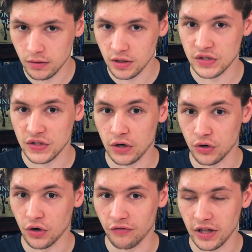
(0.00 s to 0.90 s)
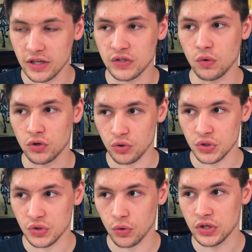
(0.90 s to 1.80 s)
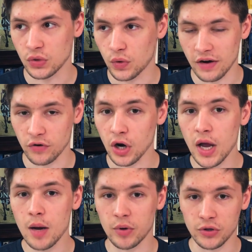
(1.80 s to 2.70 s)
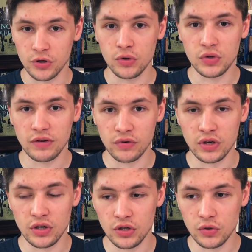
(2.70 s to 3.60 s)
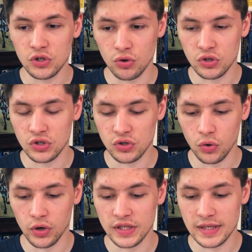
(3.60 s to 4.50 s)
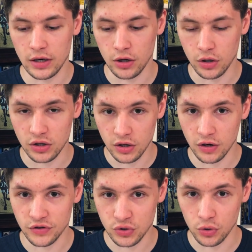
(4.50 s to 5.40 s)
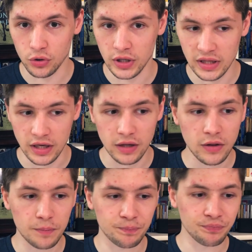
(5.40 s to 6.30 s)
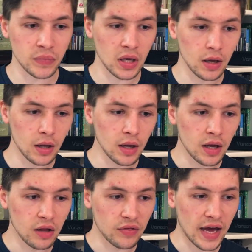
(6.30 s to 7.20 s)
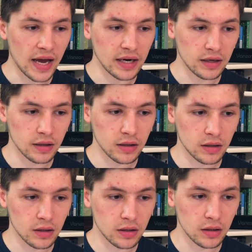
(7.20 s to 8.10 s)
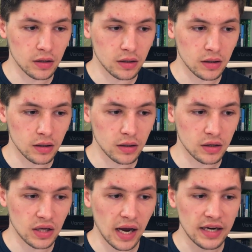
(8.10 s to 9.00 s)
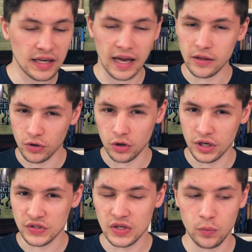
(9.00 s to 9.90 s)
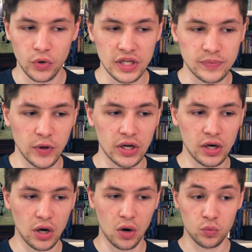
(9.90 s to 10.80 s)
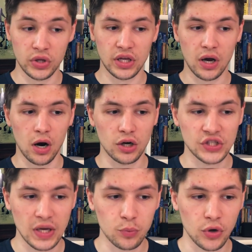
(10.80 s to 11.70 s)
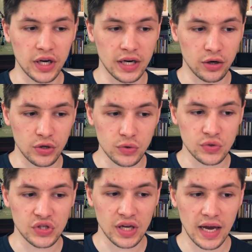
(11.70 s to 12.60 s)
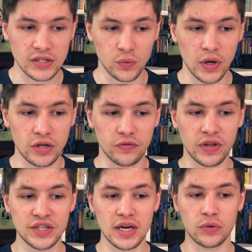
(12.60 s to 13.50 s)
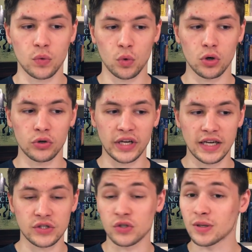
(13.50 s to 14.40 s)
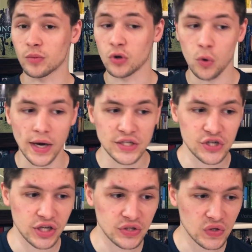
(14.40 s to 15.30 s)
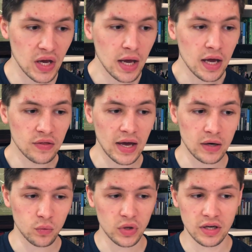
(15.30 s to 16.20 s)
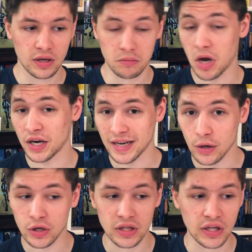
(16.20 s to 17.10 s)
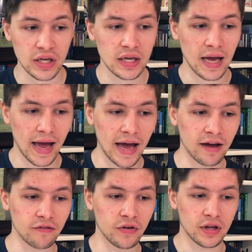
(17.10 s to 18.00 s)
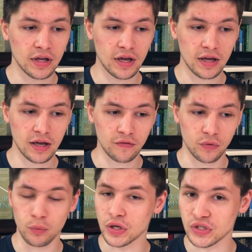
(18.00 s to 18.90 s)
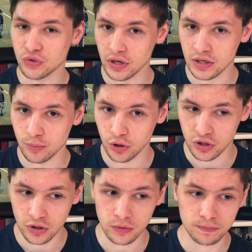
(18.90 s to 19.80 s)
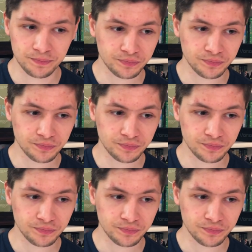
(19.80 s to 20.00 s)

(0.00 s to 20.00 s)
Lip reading: considered novellas or short stories or whatever, but they're two stories that are shorter in length that tie together in some ways, but really are separate and are used as a way to flesh out the world and answer some questions that we'd undoubtedly have if we went straight into book two.